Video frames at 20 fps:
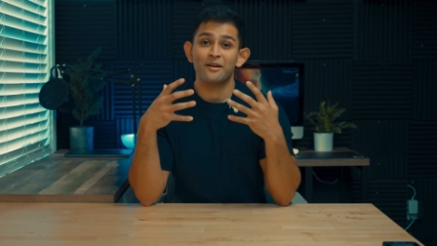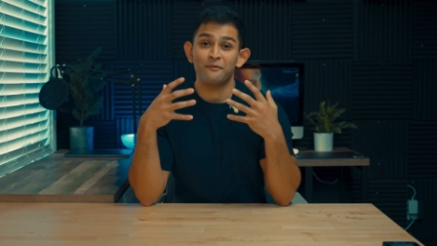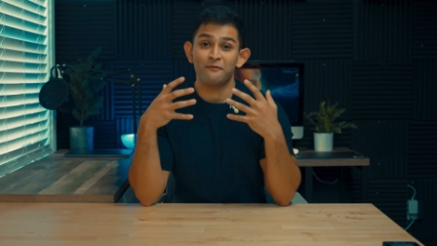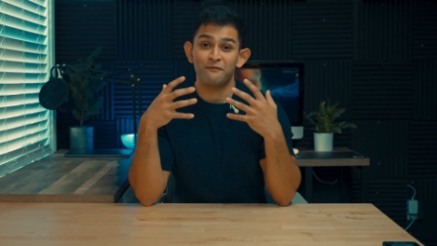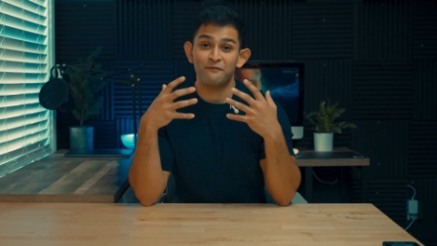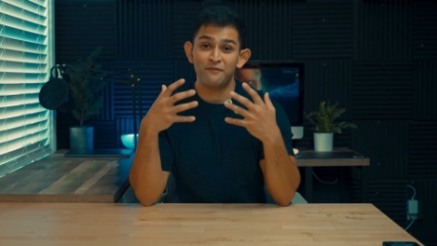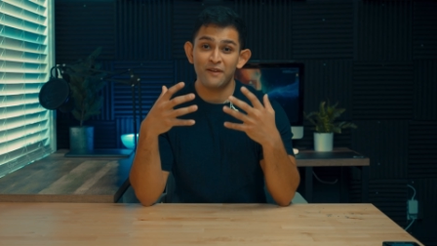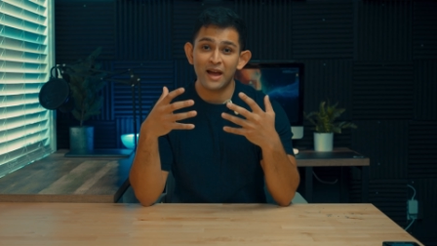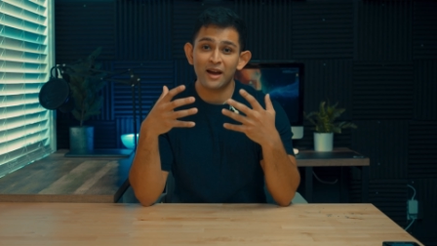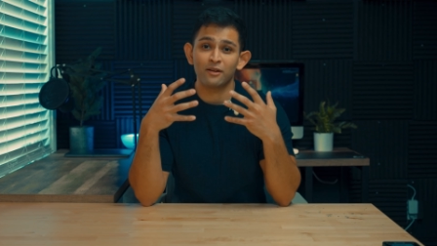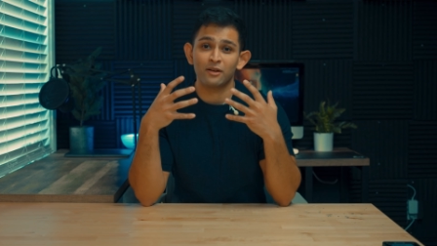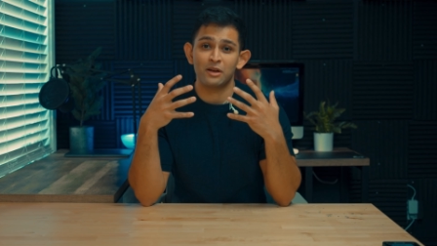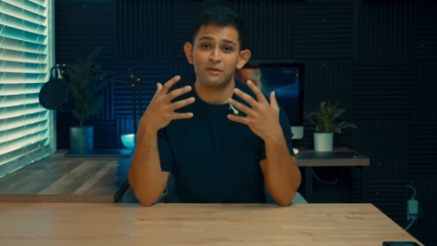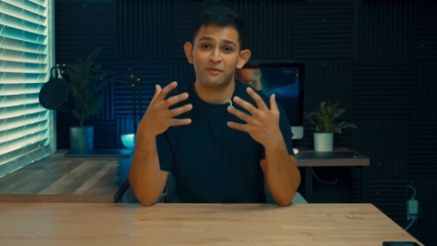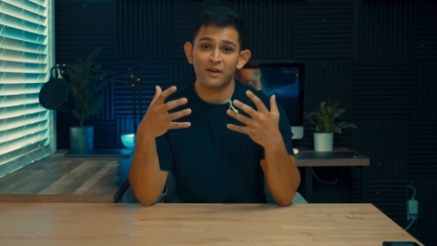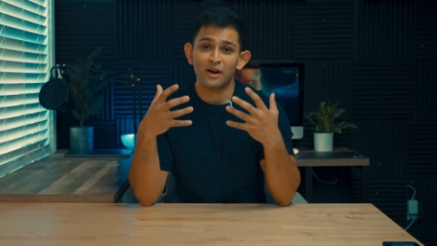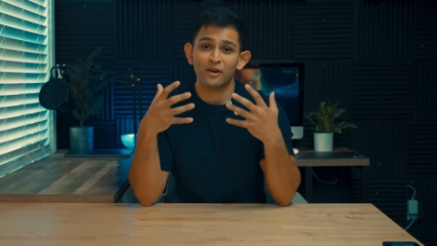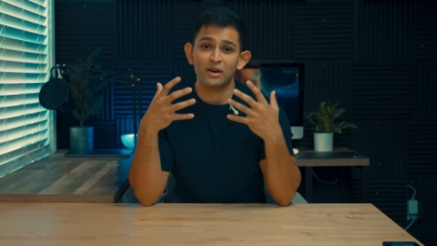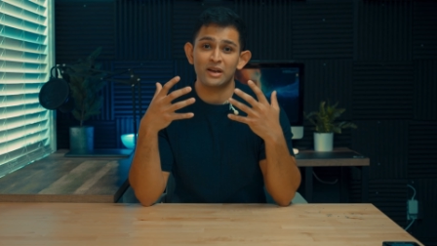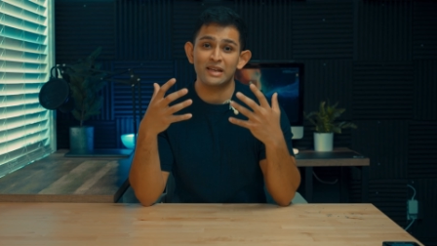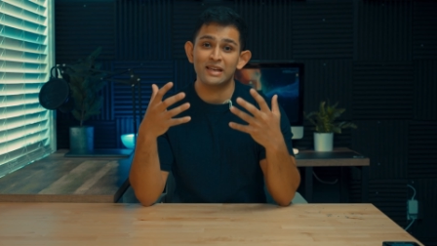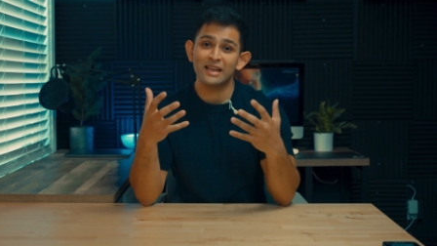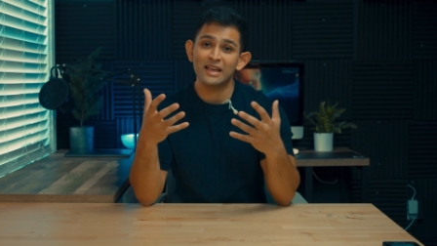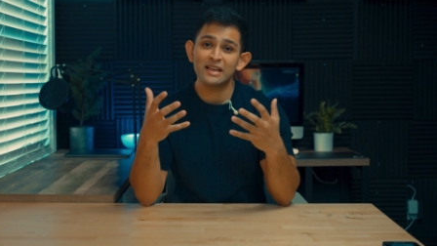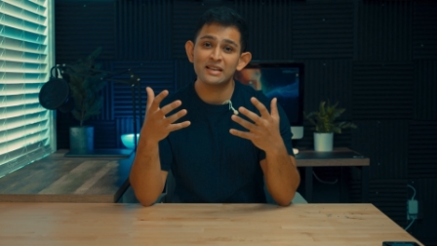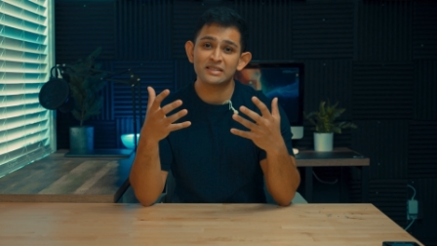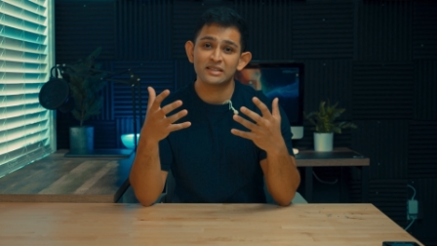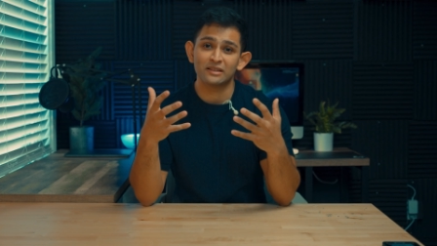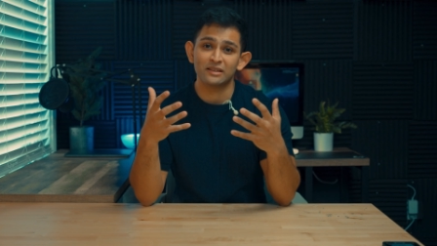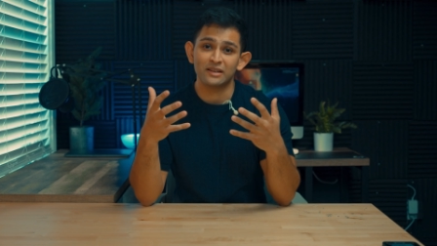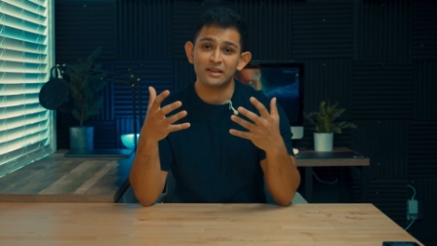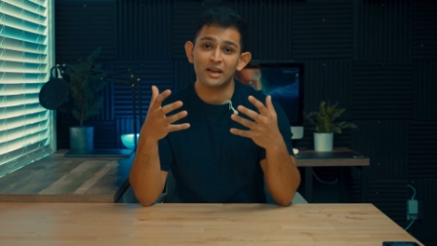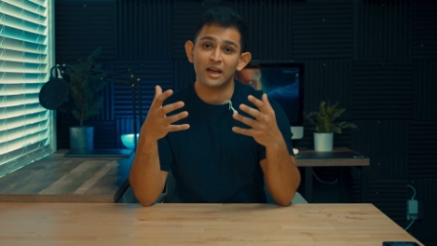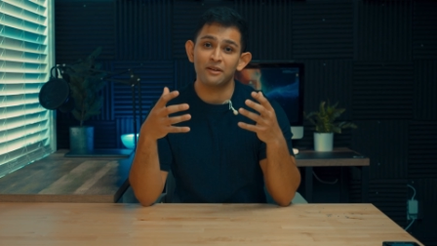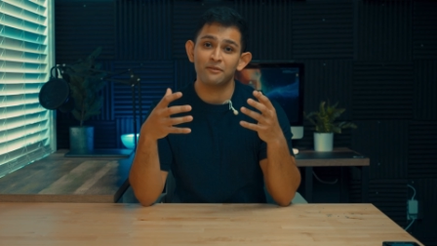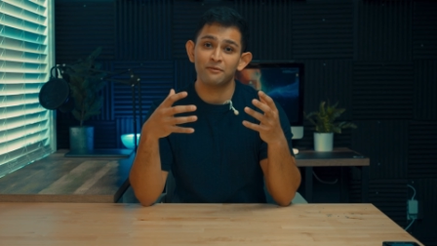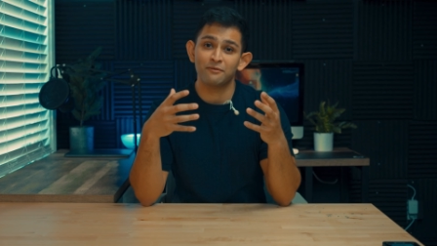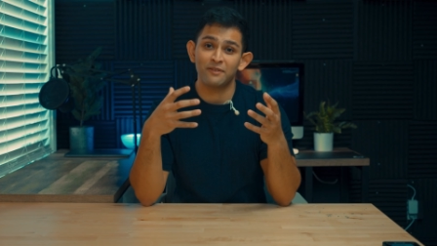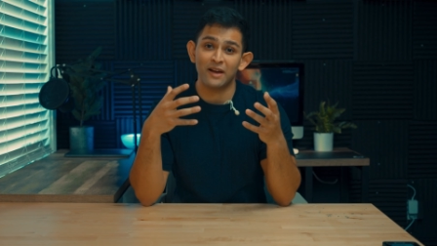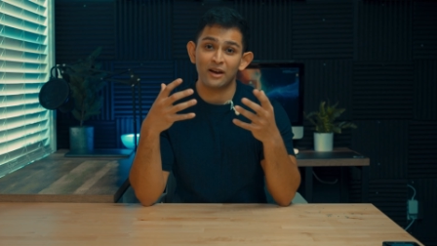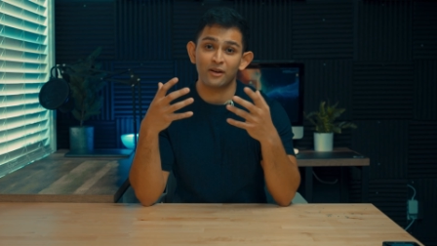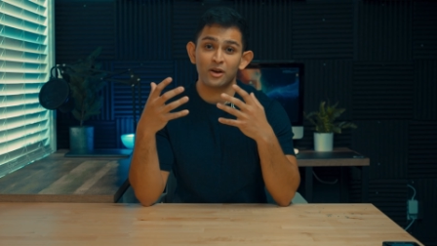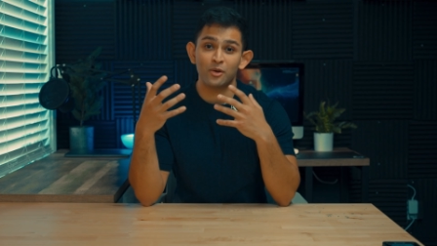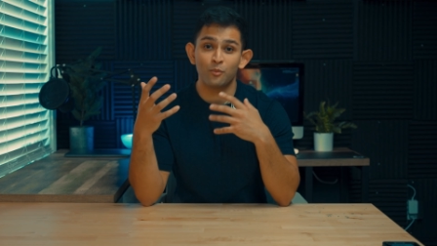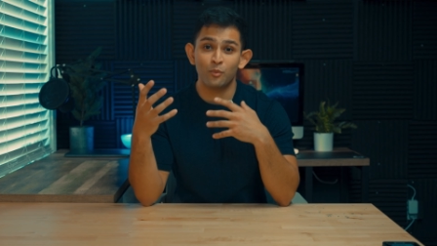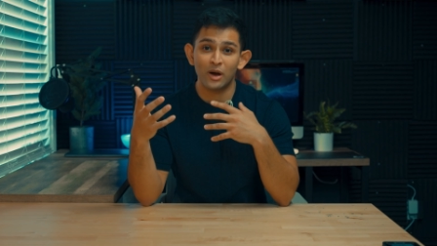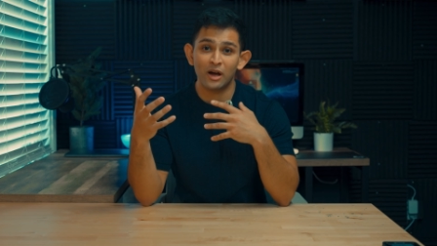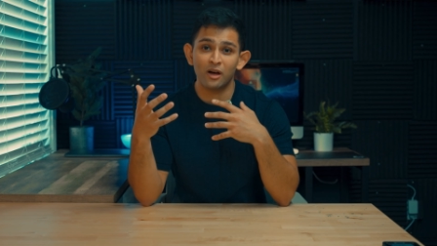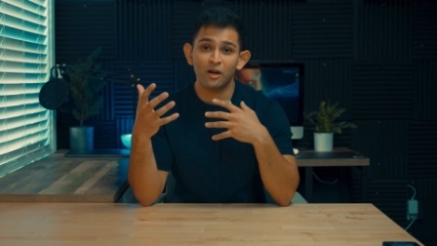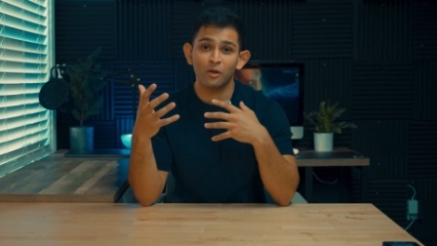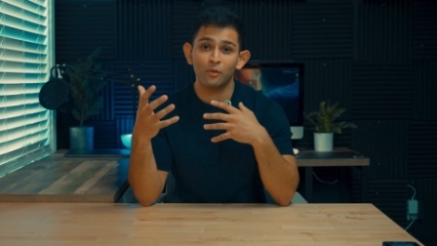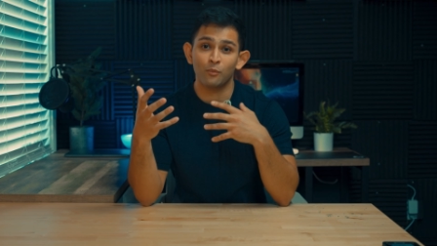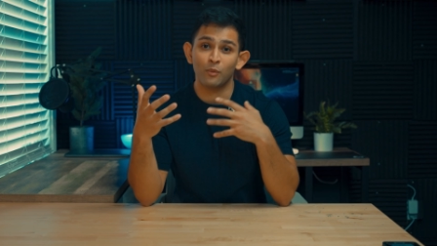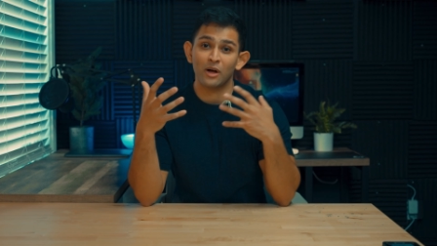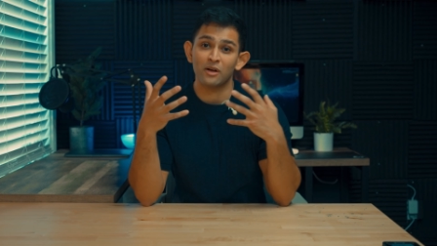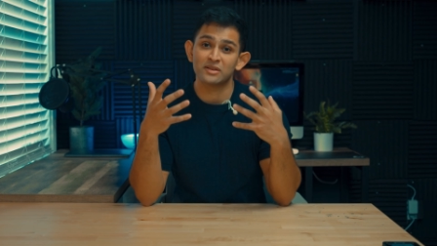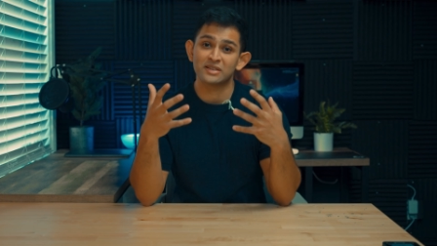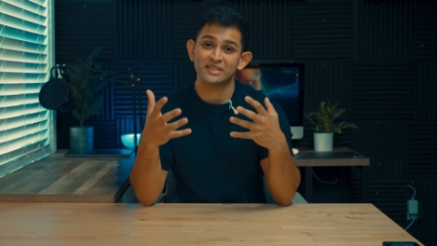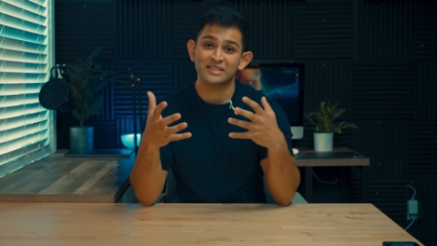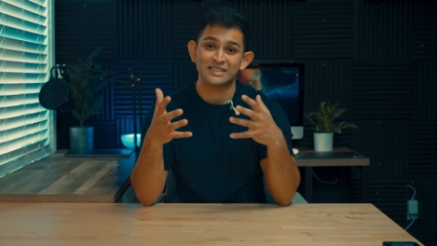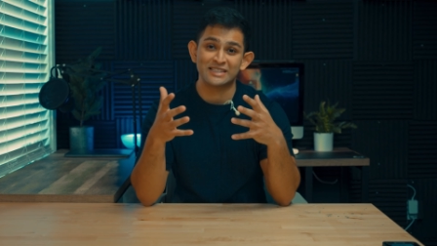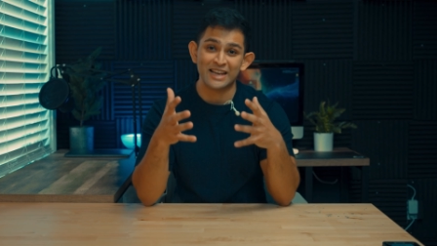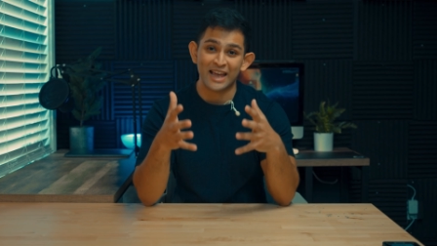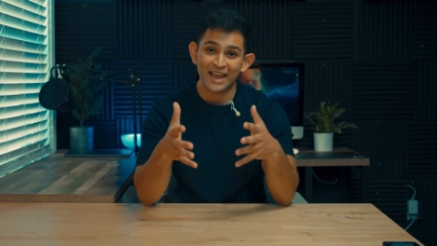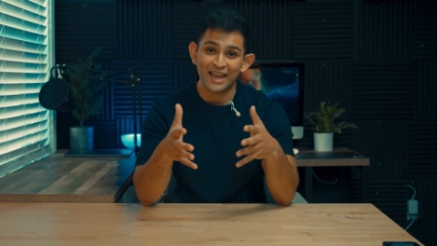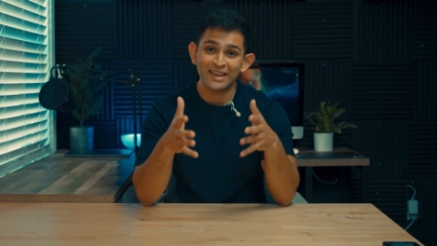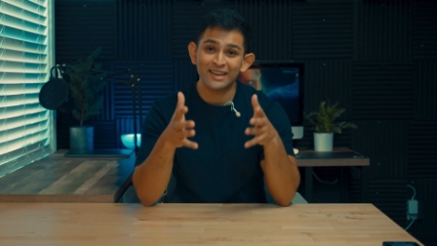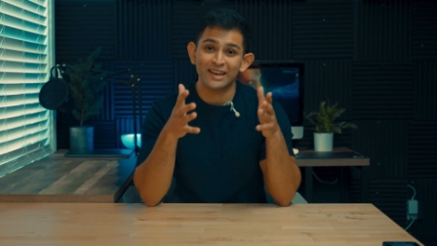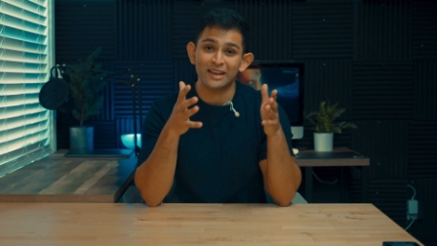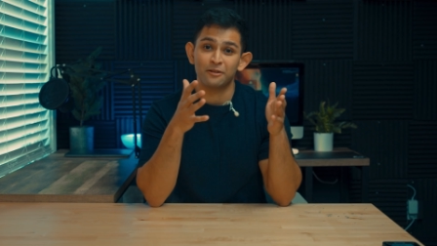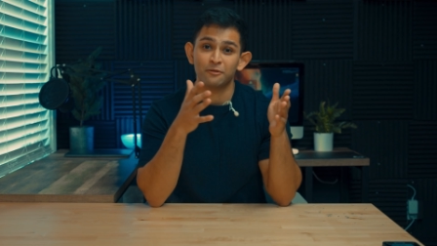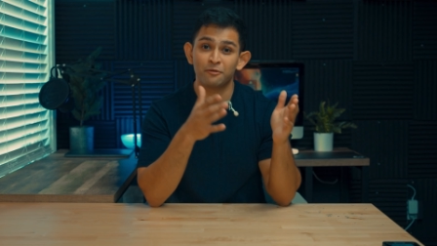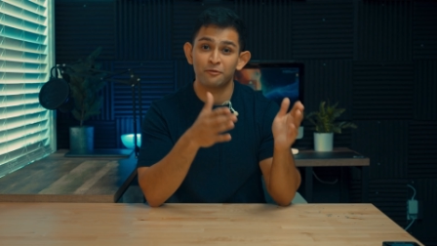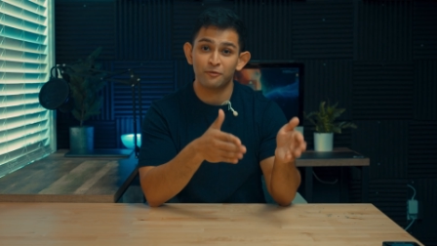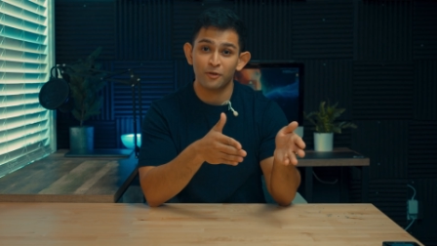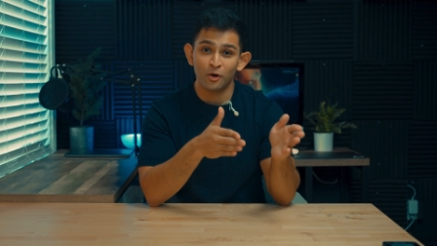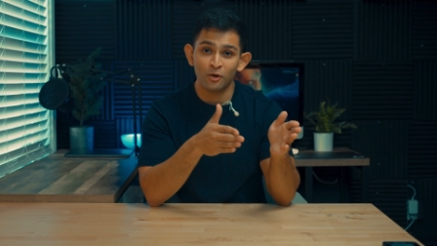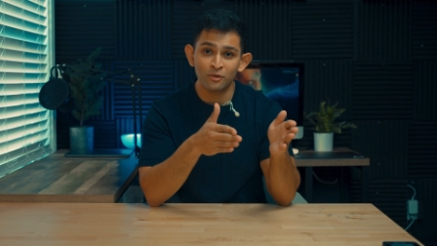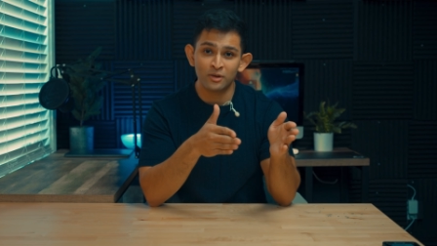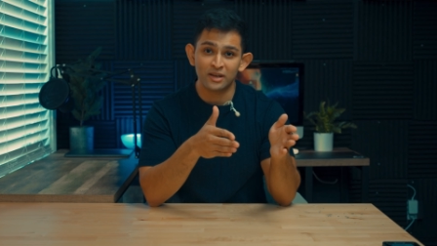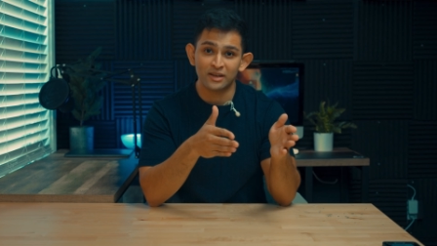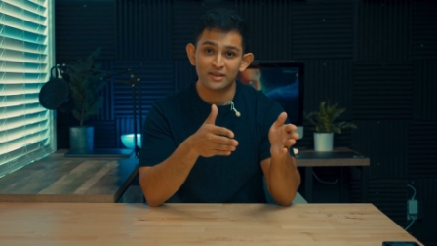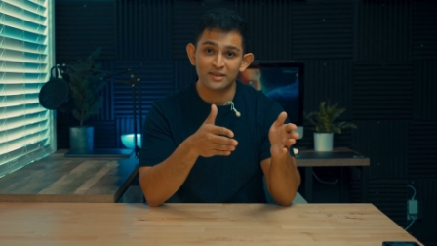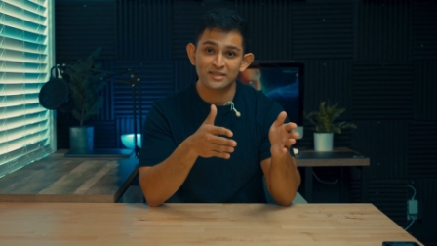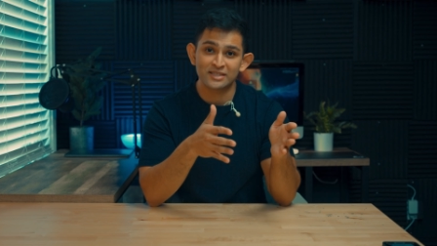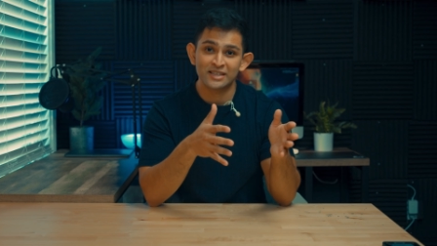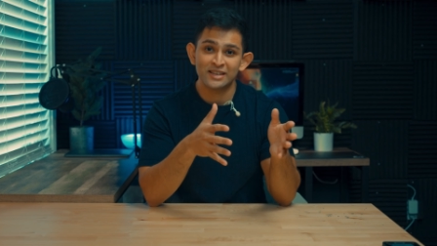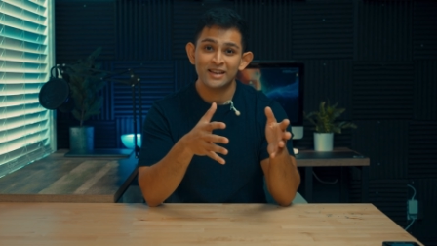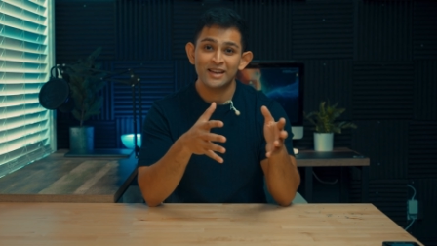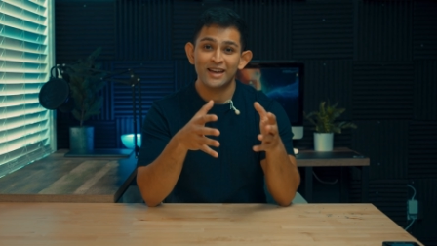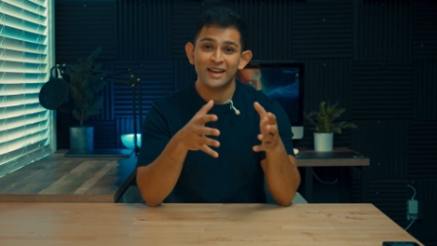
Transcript: very easily and very well while staying in focus.